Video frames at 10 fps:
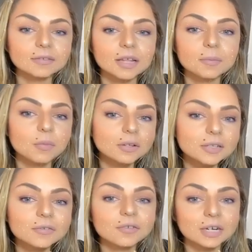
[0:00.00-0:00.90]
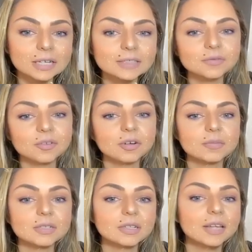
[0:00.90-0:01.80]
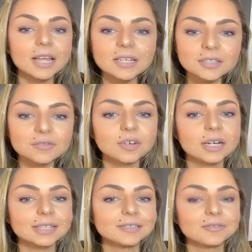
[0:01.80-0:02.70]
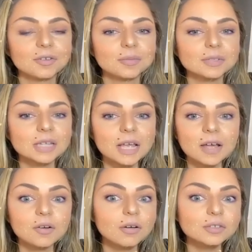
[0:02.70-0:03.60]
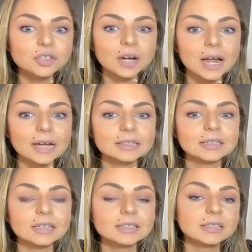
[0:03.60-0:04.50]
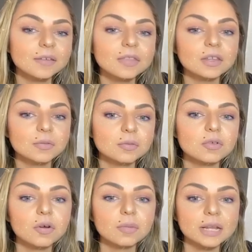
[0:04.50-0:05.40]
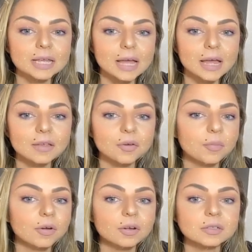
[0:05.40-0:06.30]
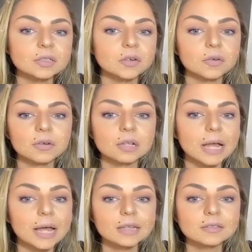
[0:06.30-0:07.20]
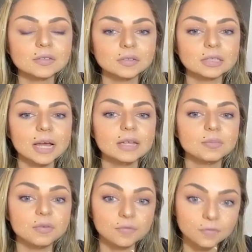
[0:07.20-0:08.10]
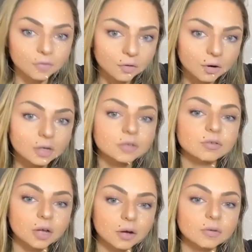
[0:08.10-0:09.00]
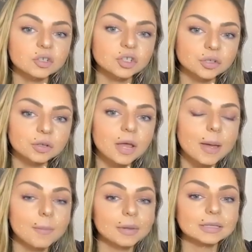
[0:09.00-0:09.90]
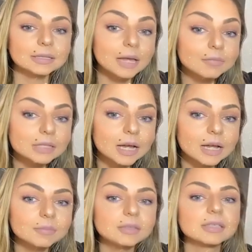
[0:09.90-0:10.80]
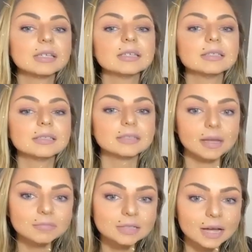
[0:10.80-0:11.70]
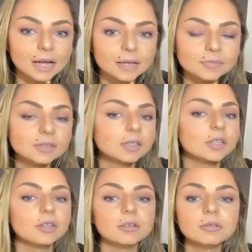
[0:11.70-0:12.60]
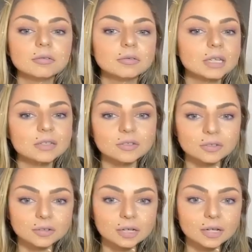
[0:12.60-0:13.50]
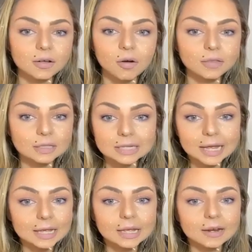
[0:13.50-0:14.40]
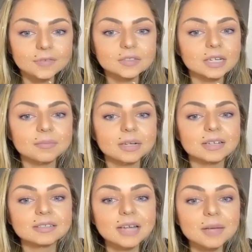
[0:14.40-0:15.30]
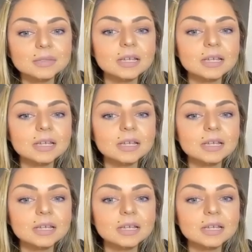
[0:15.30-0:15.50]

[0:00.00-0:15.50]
like model release forms, location release forms, contract, stuff that you would normally get your models or clients to sign before you go and shoot. But sometimes you need to do it on the day, and I've done it a million times,